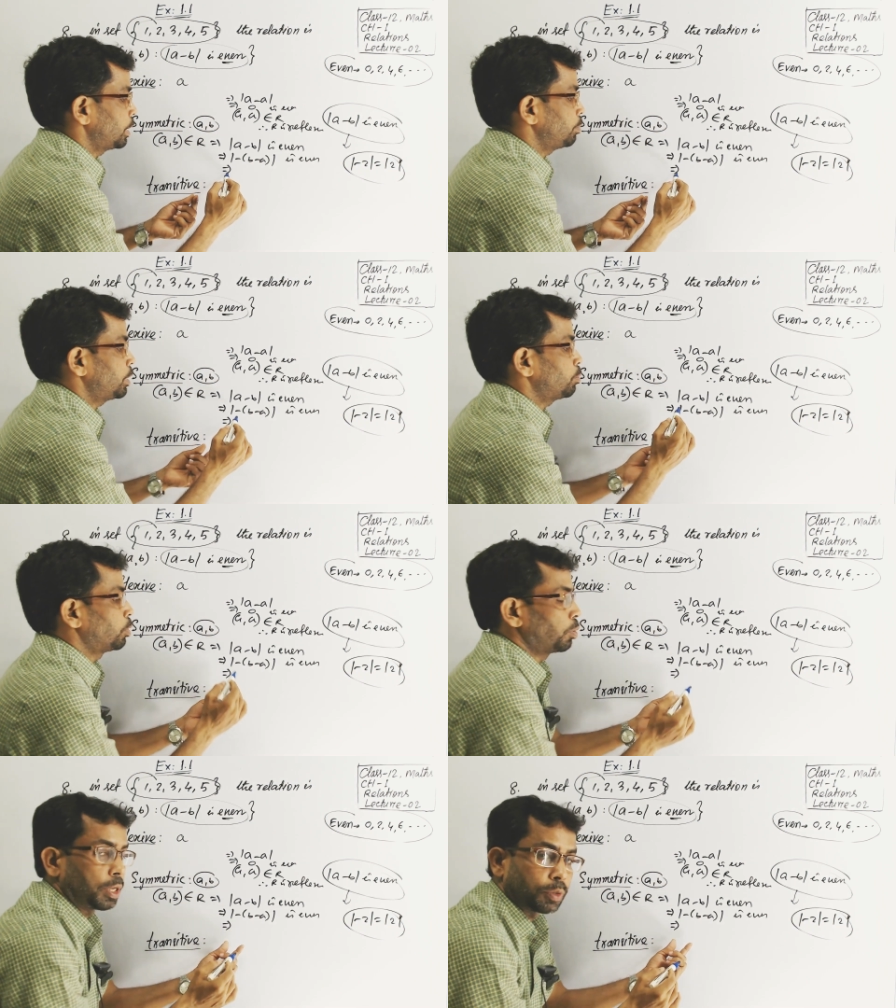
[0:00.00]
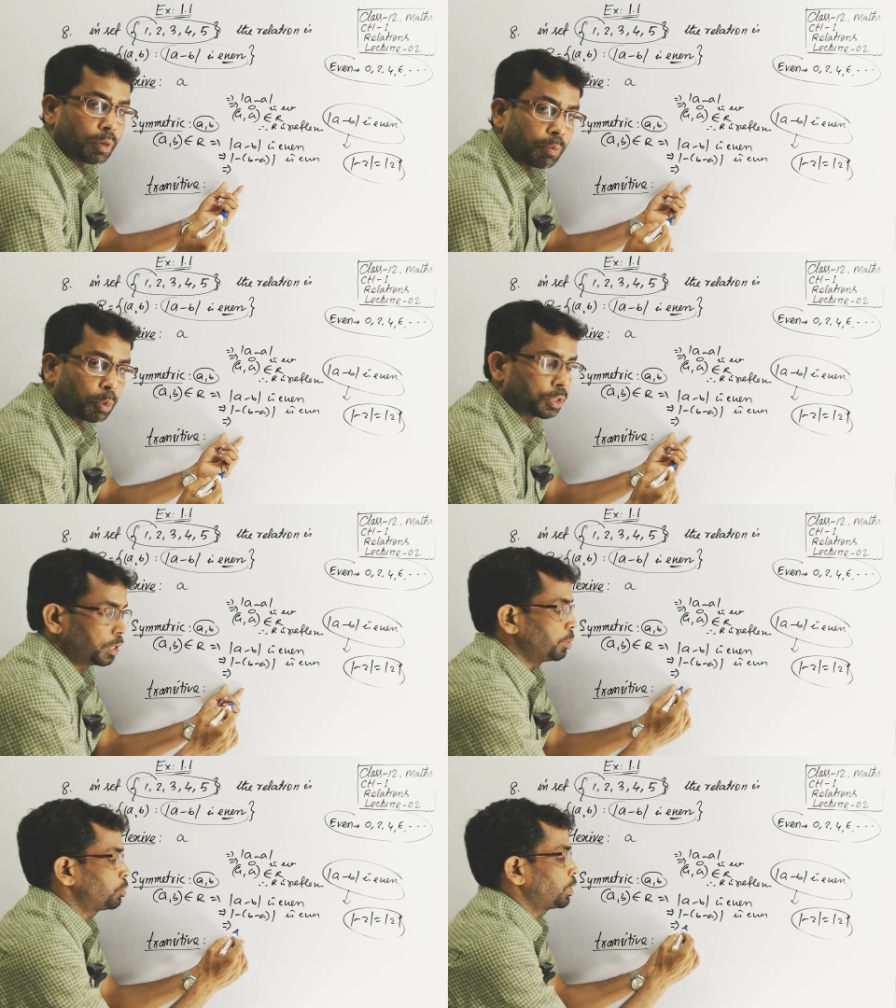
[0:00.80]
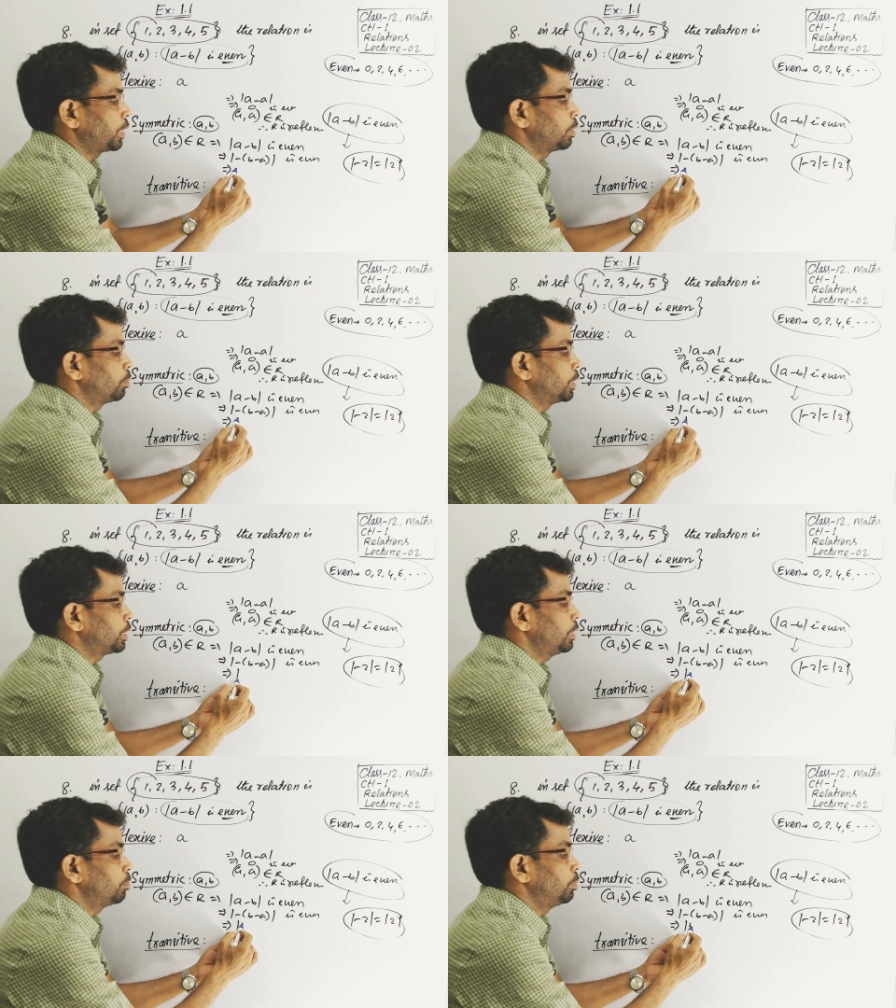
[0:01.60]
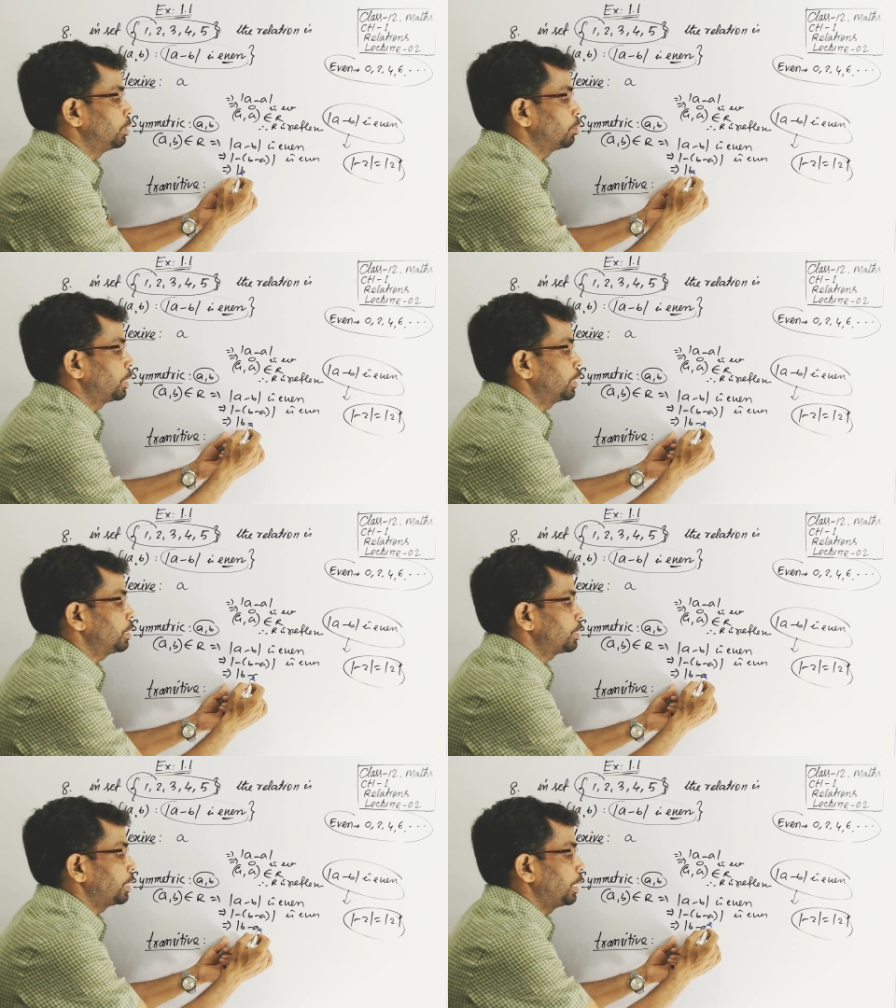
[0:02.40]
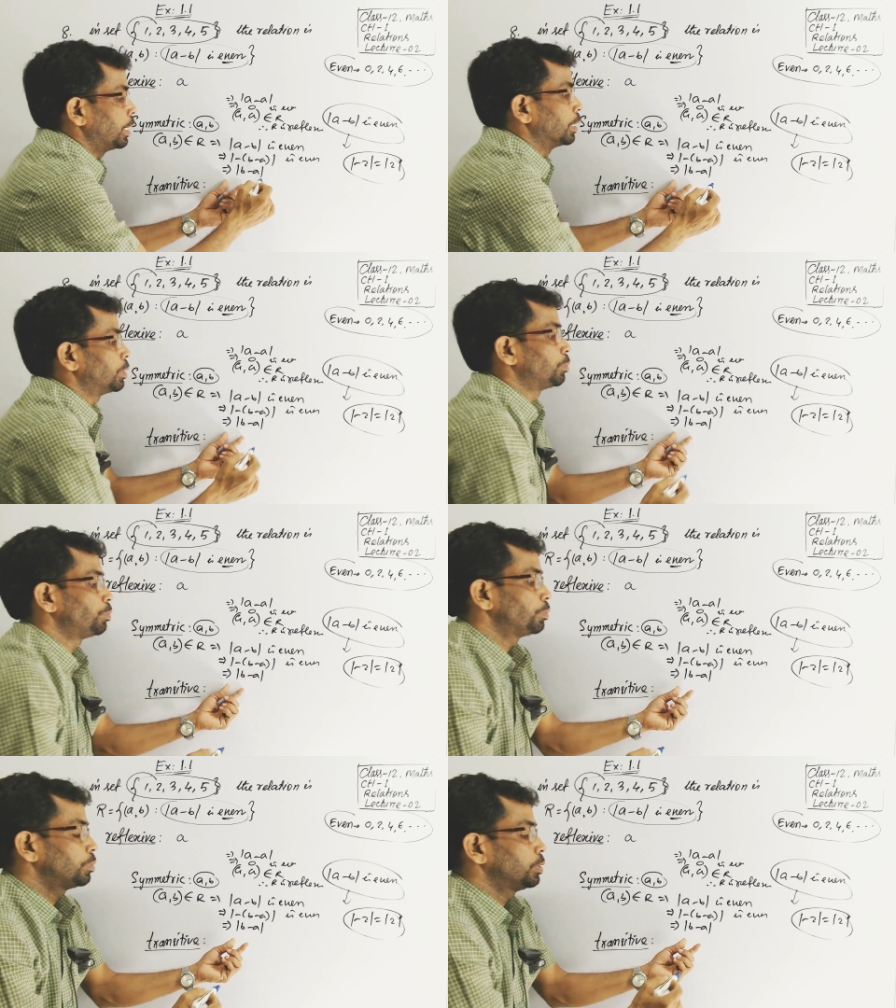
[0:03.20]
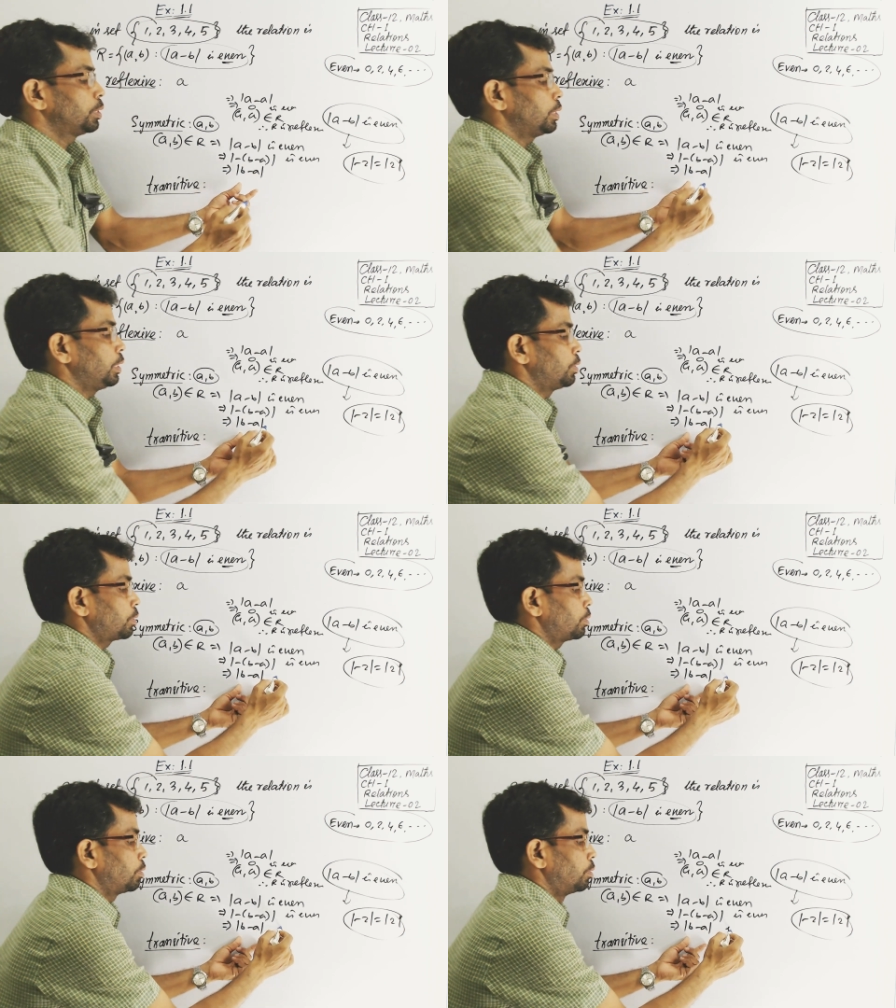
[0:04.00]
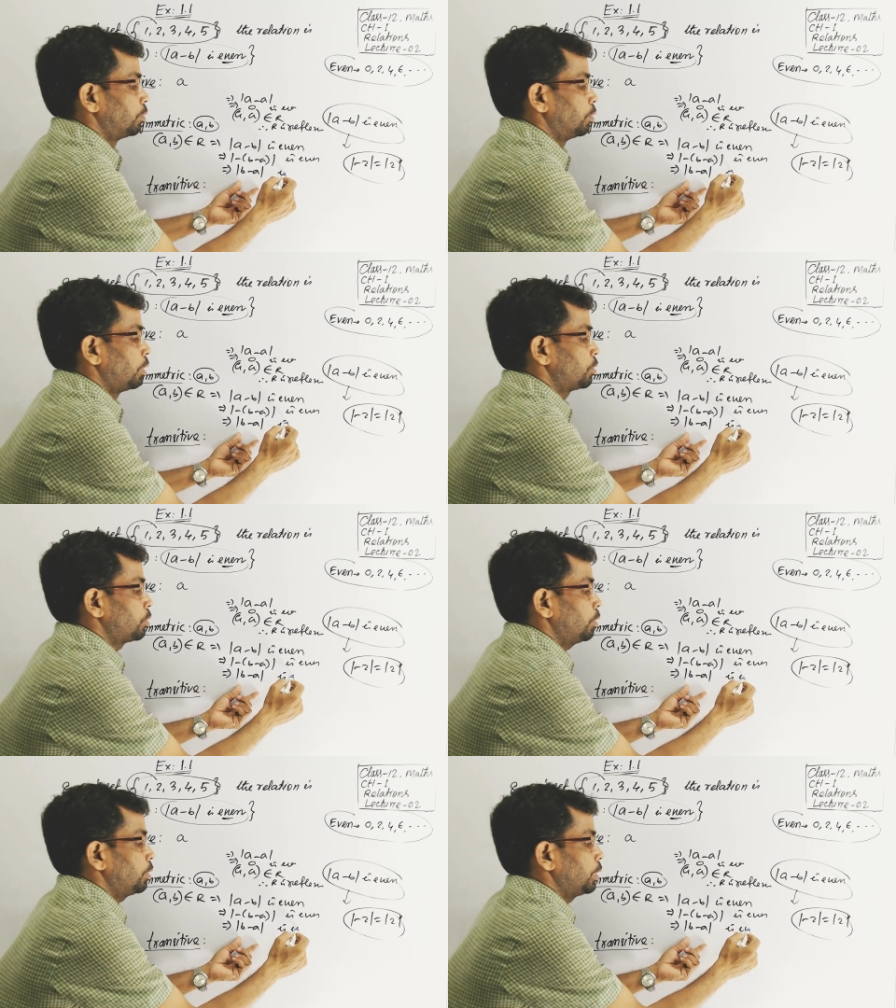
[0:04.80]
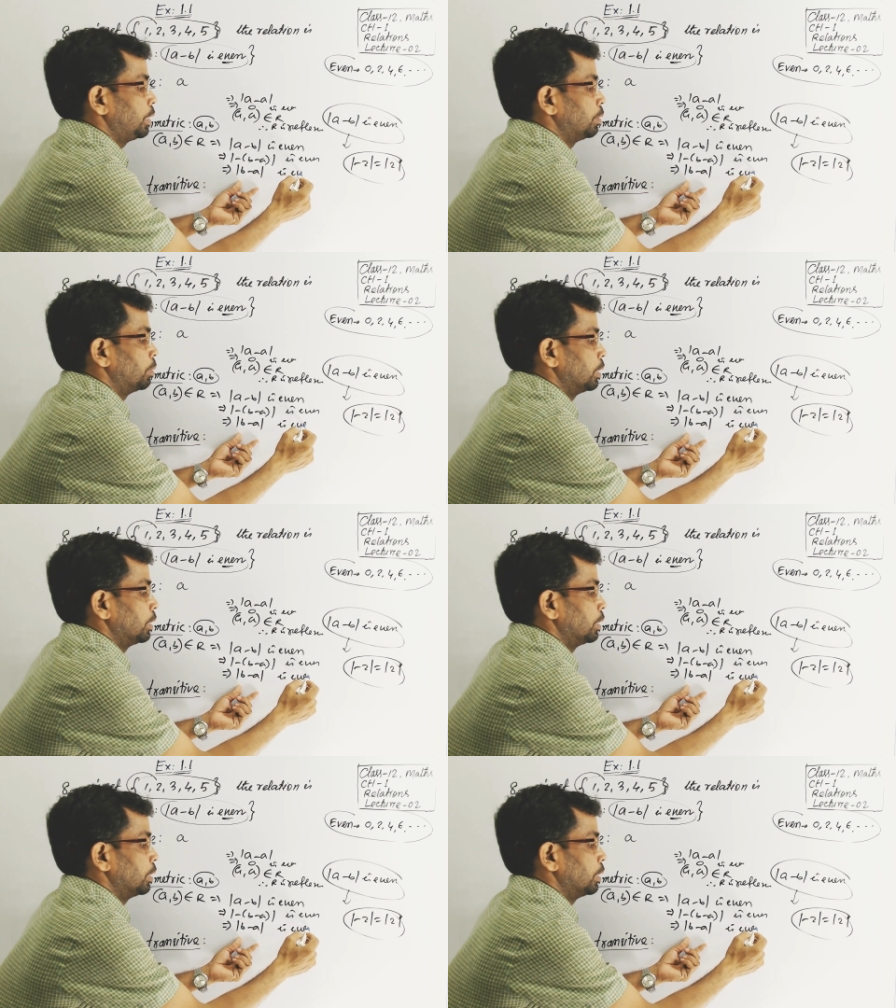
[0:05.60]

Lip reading: modulus of positive, so I can make it B minus A is also even.